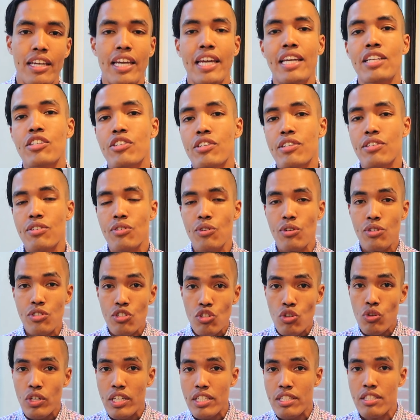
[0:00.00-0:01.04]
and just
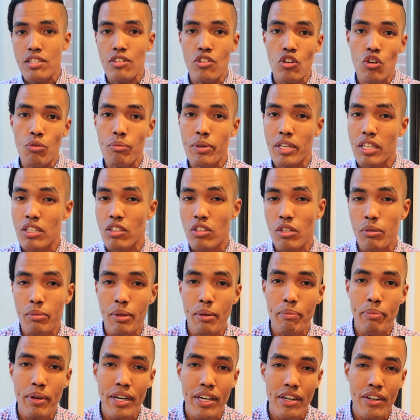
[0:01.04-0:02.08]
also get to know me a little bit
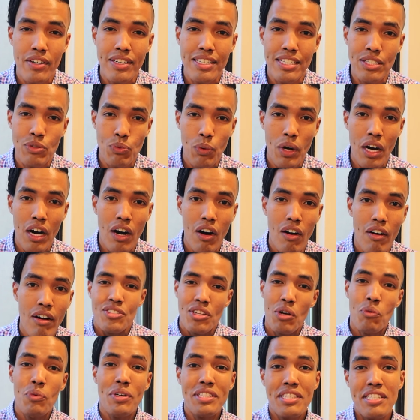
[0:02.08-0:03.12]
better as well. So
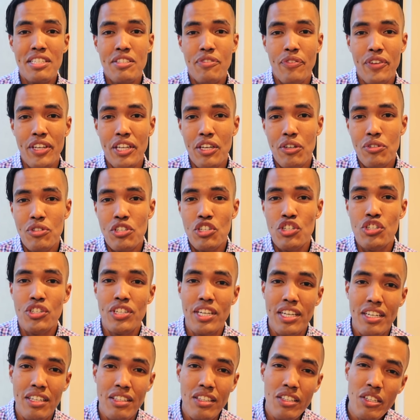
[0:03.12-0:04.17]
I want this video to
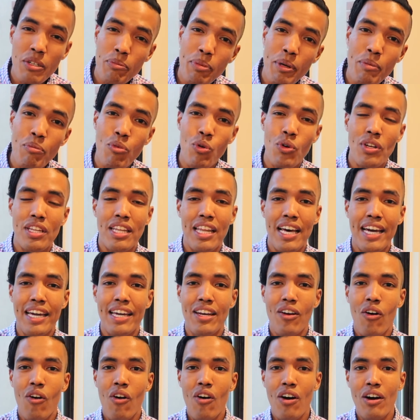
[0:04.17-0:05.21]
shed a little bit more
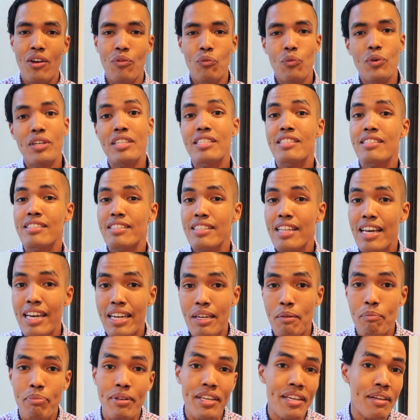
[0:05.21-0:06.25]
light on what it's
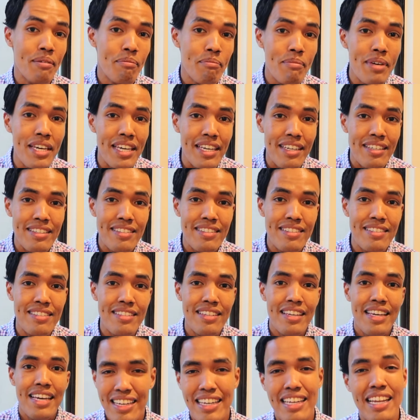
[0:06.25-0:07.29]
like being mixed.
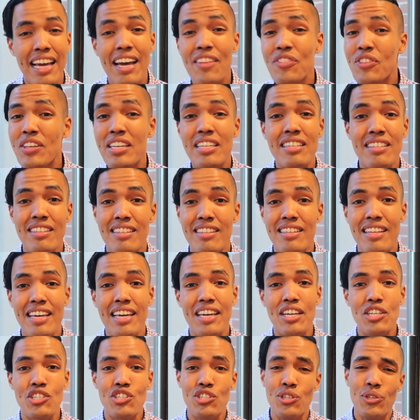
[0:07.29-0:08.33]
At the end of the
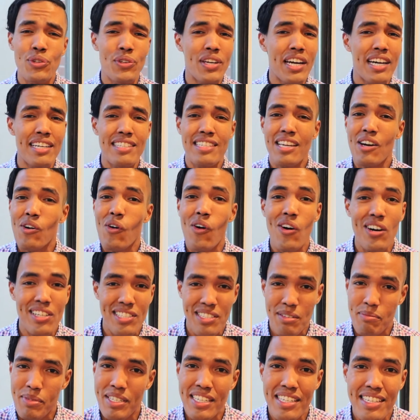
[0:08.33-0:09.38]
day, show you guys how
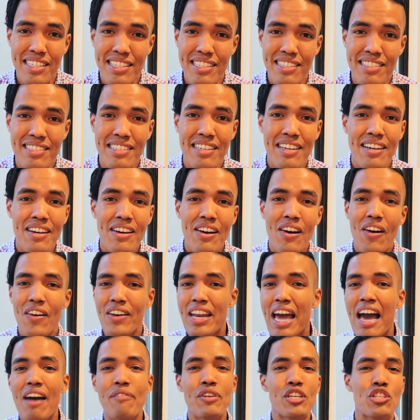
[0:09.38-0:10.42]
awesome it is on
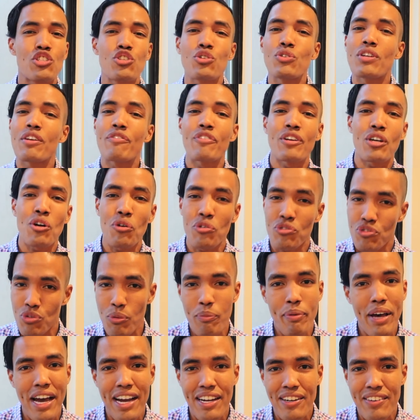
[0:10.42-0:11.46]
having two different cultural
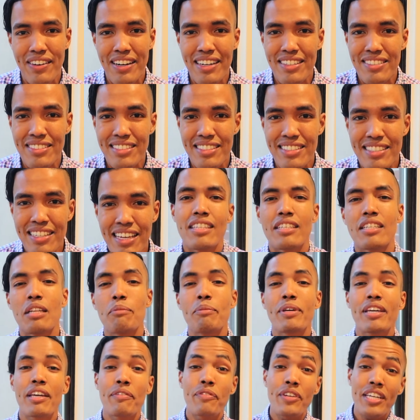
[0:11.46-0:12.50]
backgrounds. Now let
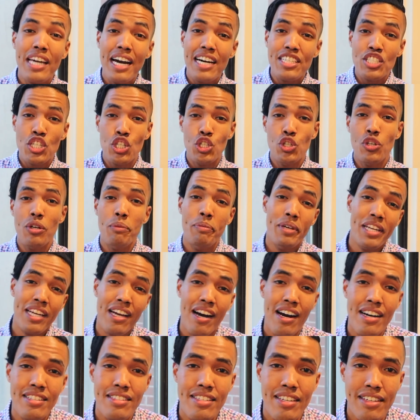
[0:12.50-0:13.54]
me give you guys a little bit of
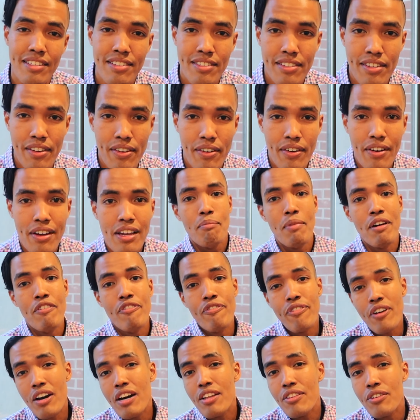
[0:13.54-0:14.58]
context here. My
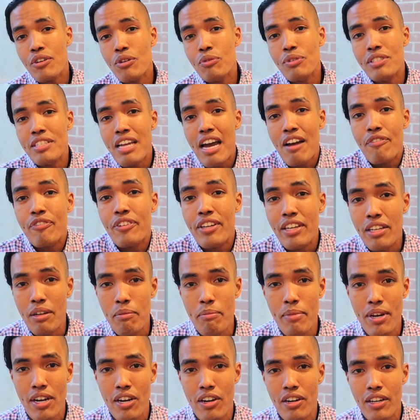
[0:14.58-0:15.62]
father was African
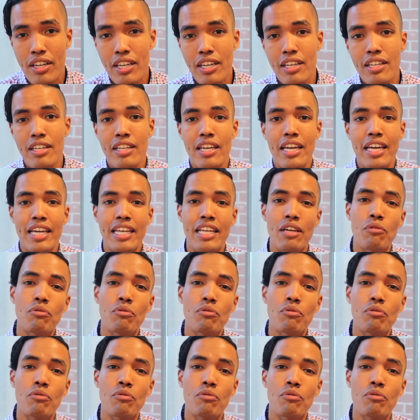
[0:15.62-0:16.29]
American and he